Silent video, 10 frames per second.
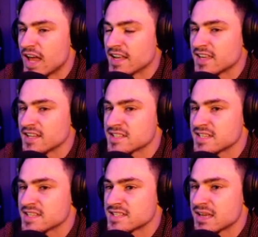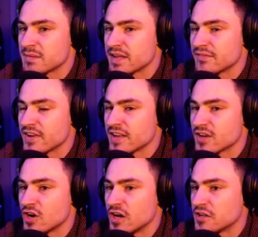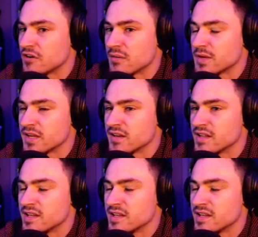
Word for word: I can't say the same, like, if I get caught here, I'm hit.